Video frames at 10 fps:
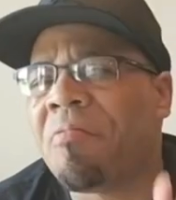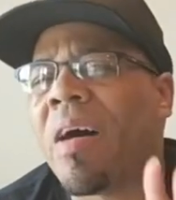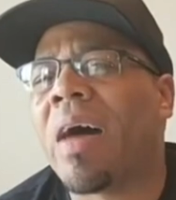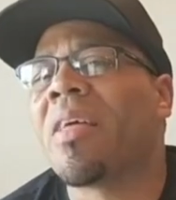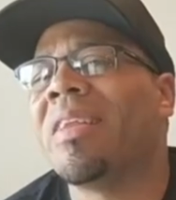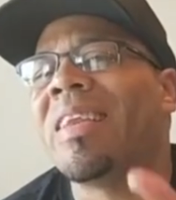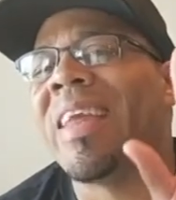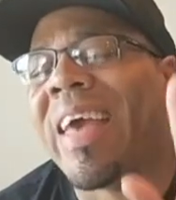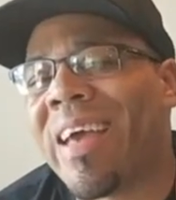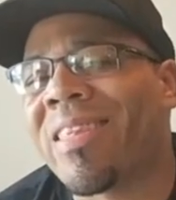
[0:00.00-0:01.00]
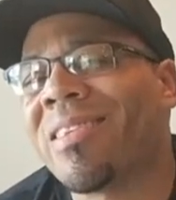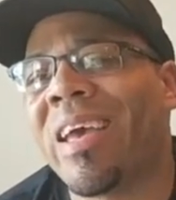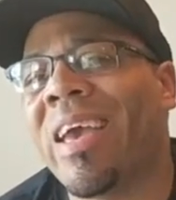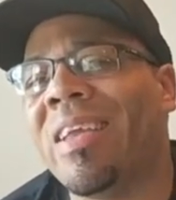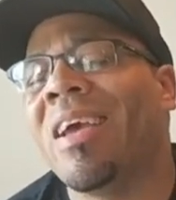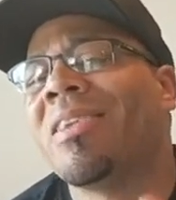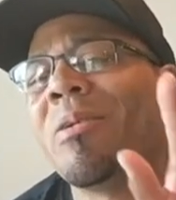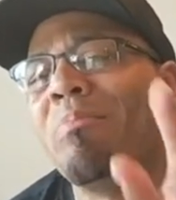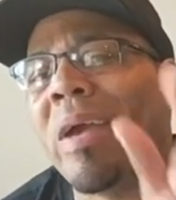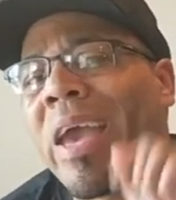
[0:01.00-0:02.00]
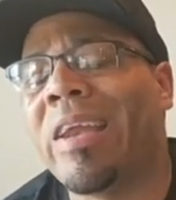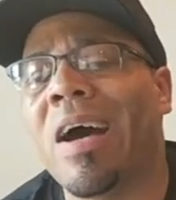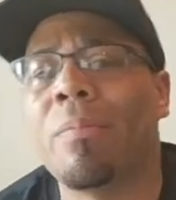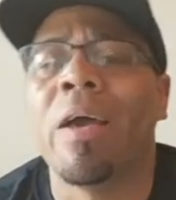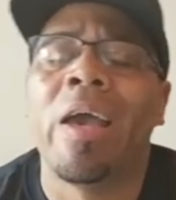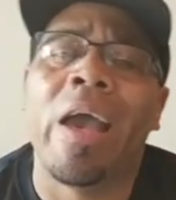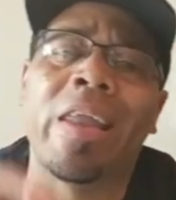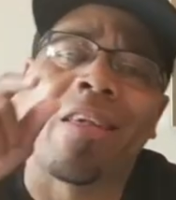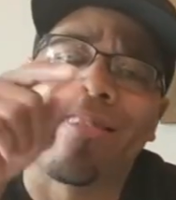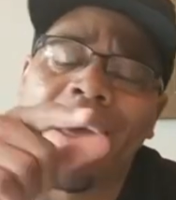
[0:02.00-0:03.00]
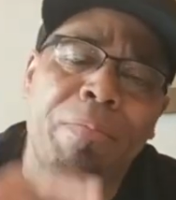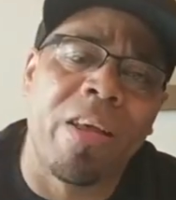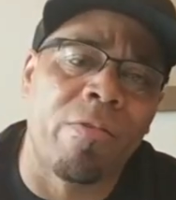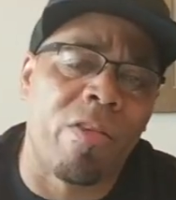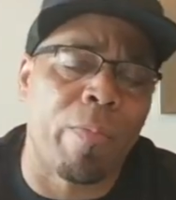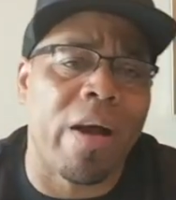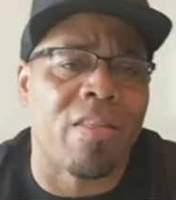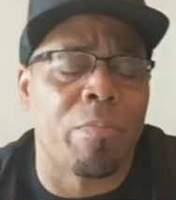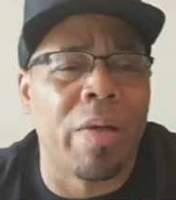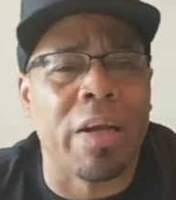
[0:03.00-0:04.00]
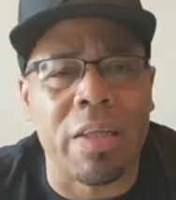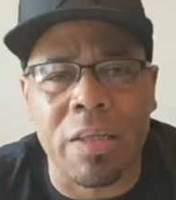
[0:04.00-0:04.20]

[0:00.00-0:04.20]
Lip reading: father didn't hesitate to man up and accept his responsibility.